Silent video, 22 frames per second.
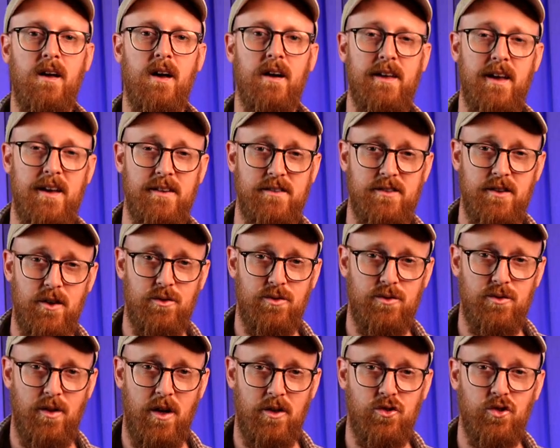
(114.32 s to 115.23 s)
Okay,
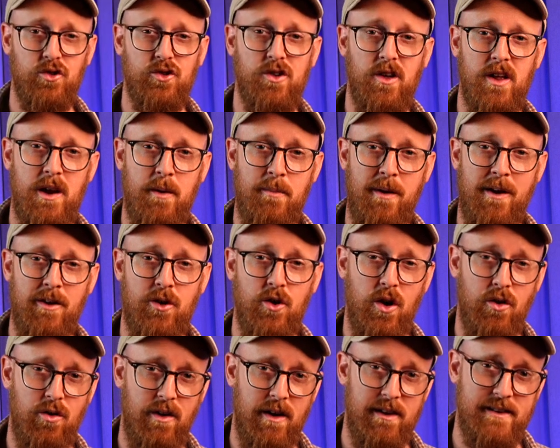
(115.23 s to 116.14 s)
so I talked earlier about
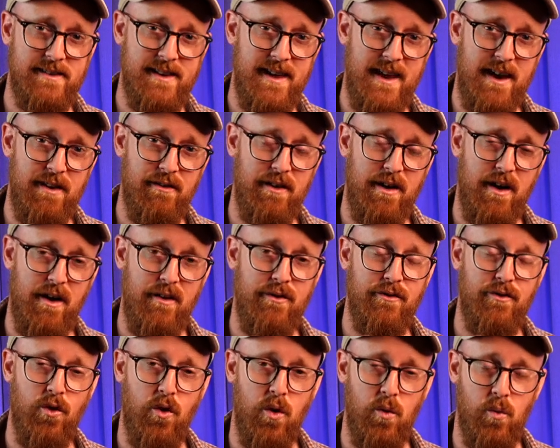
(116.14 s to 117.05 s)
criteria
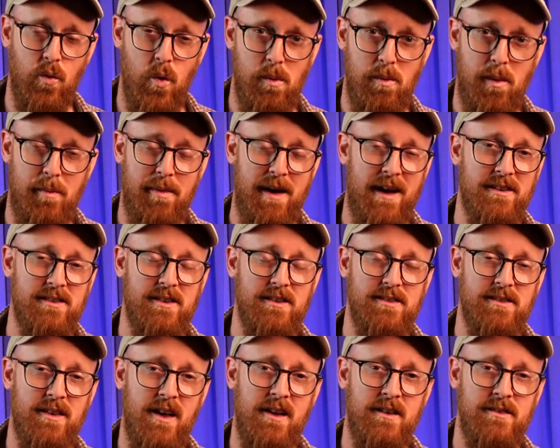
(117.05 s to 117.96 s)
for a warm-up
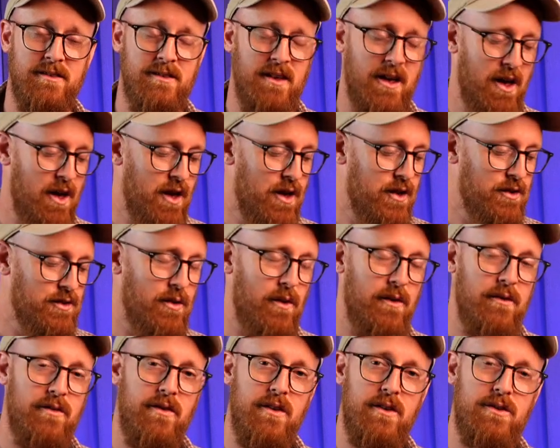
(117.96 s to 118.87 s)
exercise. So
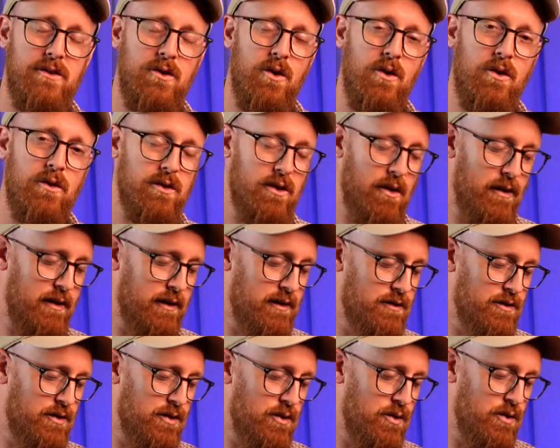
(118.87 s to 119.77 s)
if it's not going
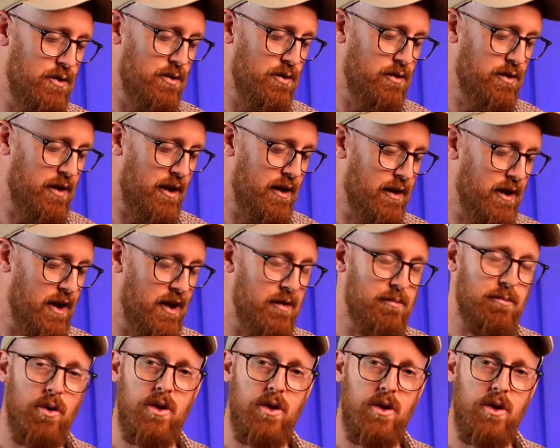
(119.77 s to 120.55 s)
to kind of